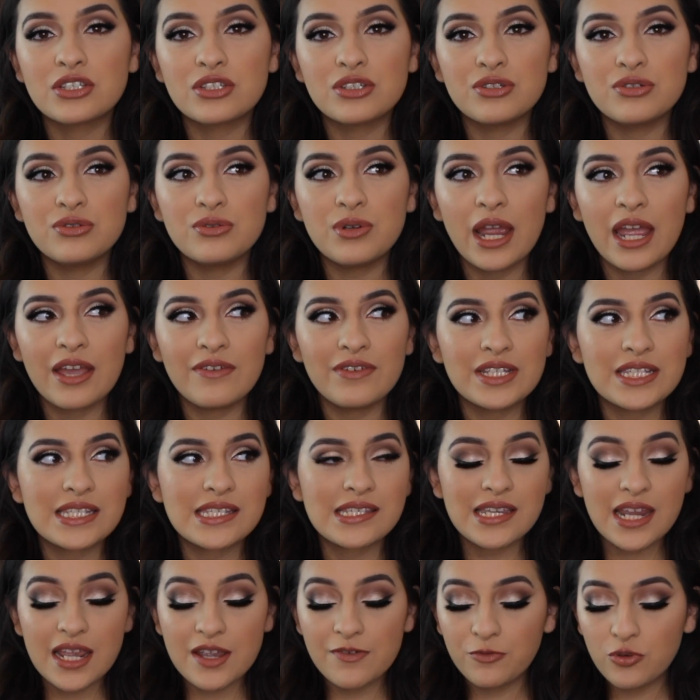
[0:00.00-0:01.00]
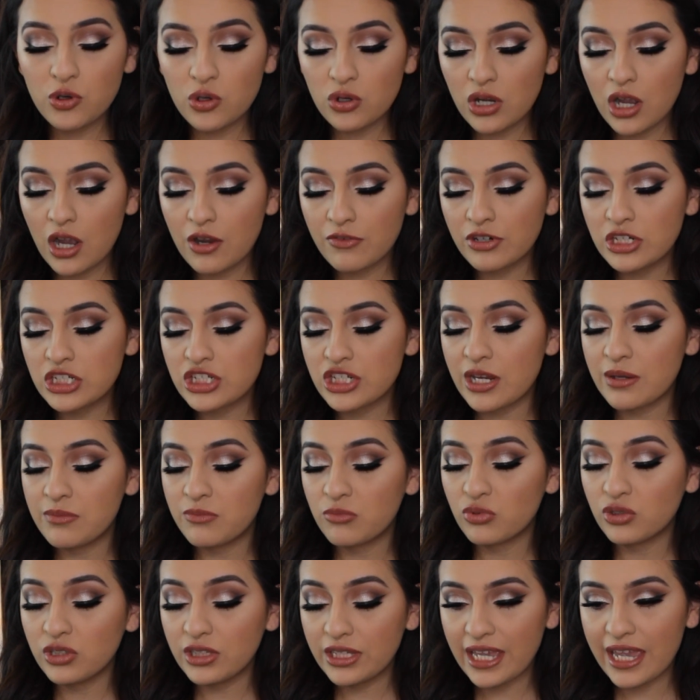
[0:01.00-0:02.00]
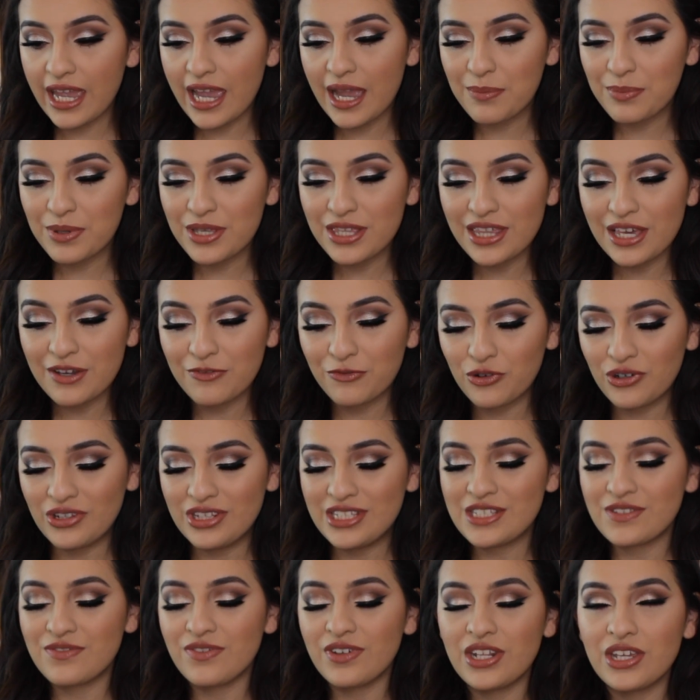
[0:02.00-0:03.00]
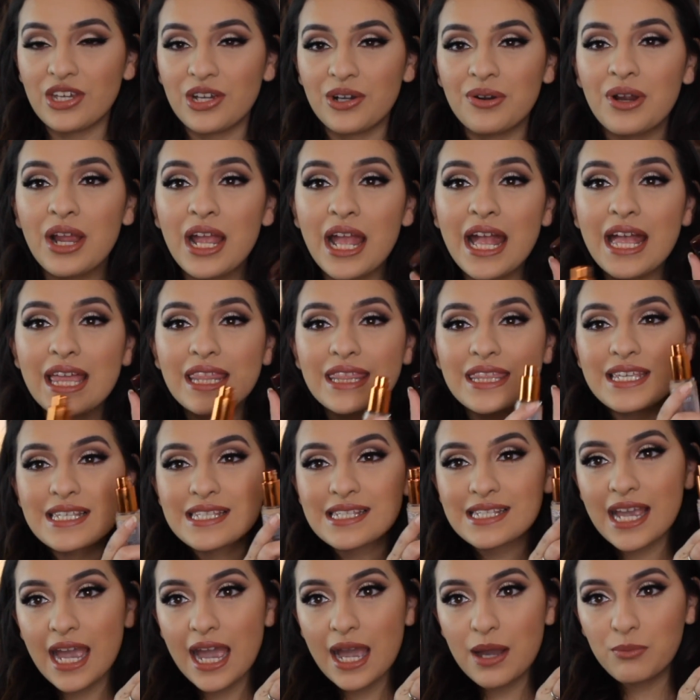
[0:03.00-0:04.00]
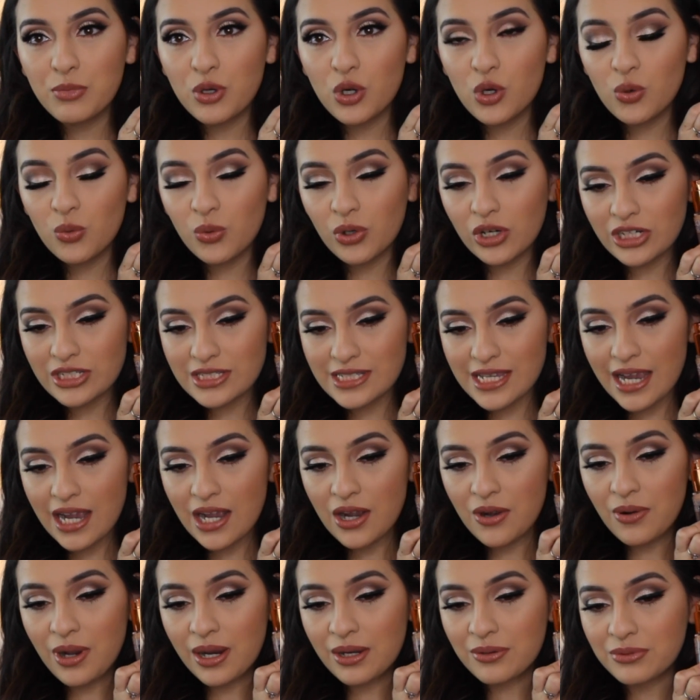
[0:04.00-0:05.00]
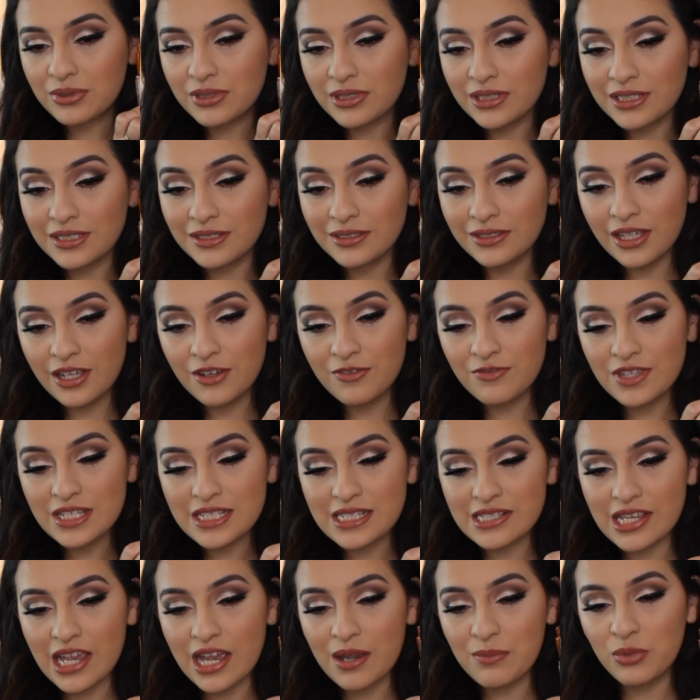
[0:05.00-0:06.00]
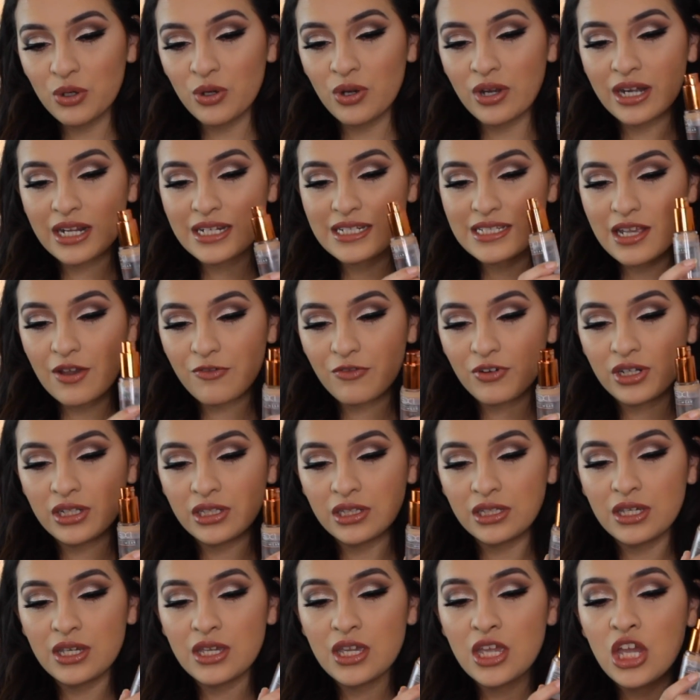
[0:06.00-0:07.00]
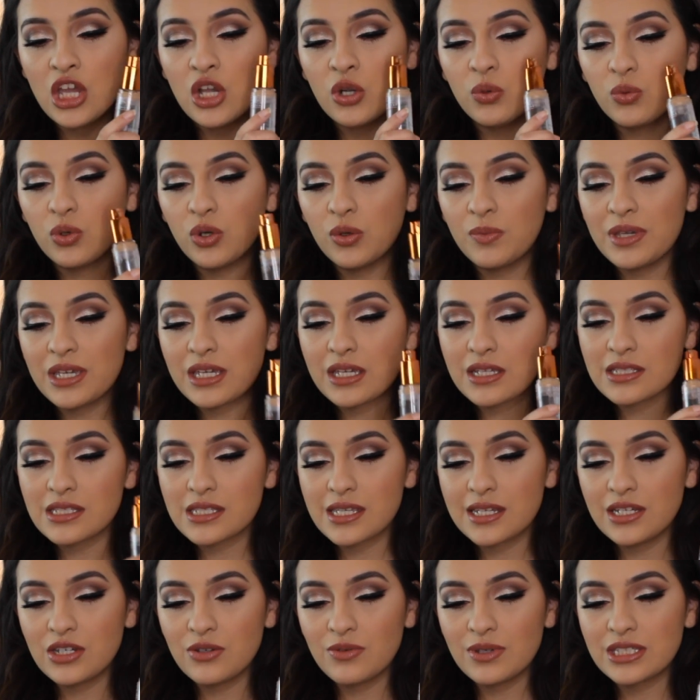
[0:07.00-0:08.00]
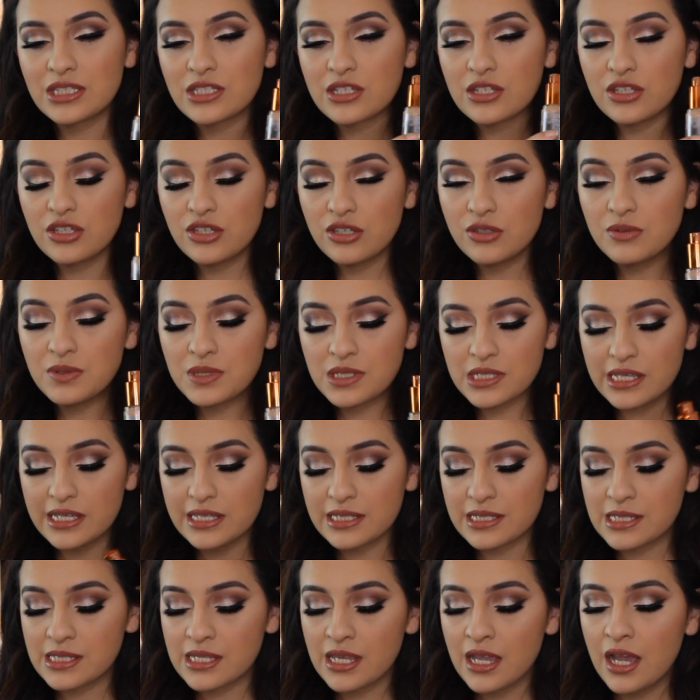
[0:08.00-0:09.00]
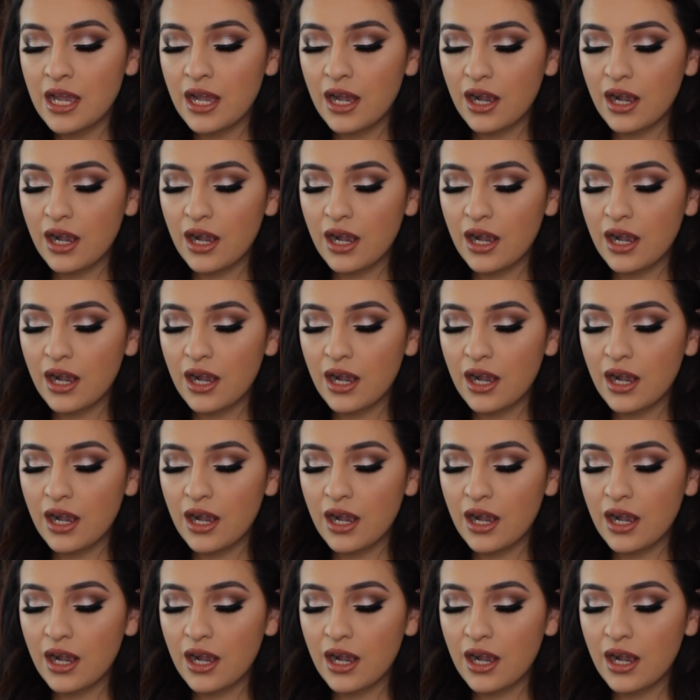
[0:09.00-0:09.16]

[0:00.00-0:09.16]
to have it stay full coverage. I'm really happy that for this video, this combo worked out. I really love this combo and I definitely will be continuing to use this